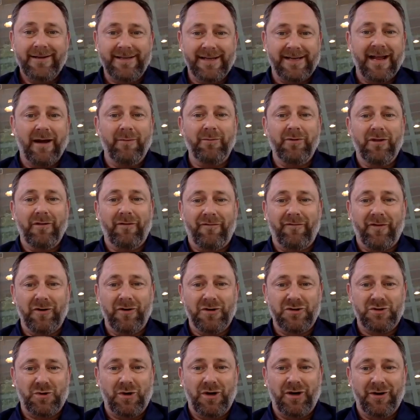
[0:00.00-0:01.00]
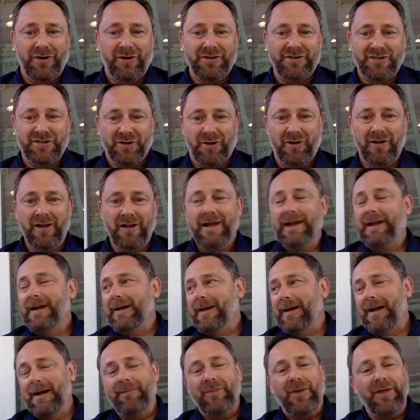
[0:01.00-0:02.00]
to come to the first rehearsal
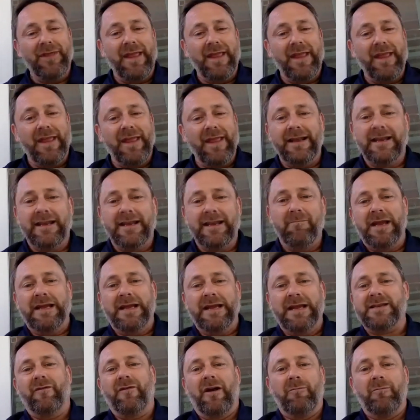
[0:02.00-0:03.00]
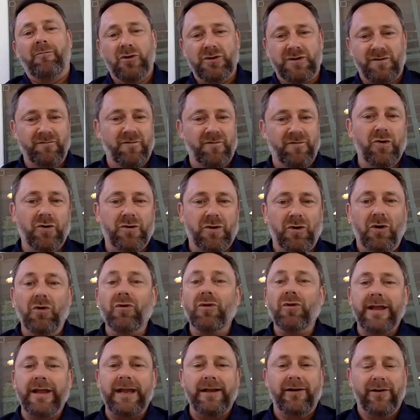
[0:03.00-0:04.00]
and then they end up being some of our most
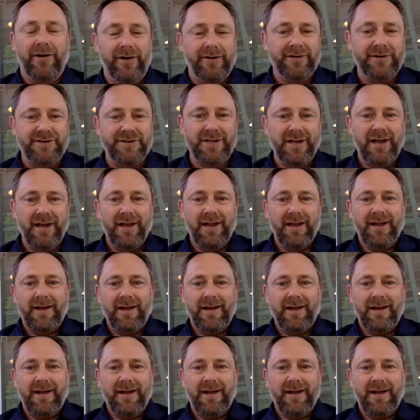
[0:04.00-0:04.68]
vocal leaders